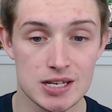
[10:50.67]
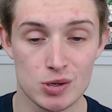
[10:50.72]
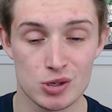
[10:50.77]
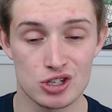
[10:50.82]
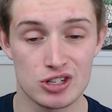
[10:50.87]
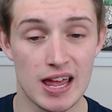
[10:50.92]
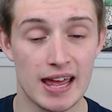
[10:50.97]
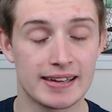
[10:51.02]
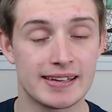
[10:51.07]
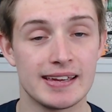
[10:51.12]
which
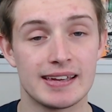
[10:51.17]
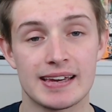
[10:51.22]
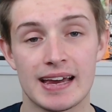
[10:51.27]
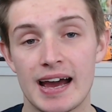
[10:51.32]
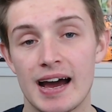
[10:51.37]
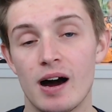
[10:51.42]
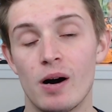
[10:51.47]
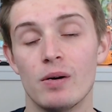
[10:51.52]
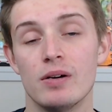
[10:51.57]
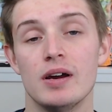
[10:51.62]
that could
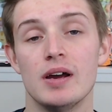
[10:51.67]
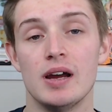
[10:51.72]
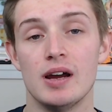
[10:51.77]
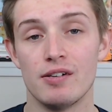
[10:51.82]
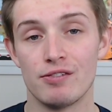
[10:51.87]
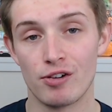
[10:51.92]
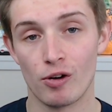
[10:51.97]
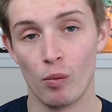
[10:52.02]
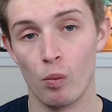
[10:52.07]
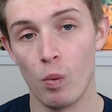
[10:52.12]
count
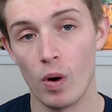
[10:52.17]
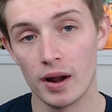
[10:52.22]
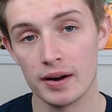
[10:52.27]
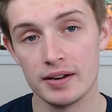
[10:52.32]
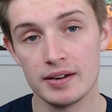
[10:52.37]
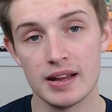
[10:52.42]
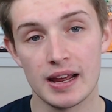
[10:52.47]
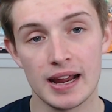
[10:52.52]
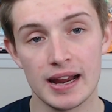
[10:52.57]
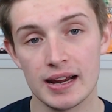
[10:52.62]
for 1
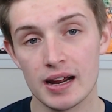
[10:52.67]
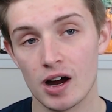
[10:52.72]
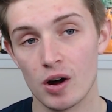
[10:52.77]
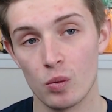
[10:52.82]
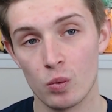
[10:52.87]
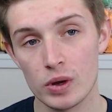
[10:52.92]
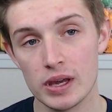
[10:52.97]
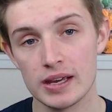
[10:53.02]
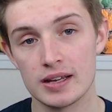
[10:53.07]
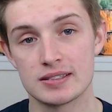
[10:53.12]
day a
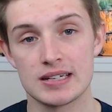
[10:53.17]
week.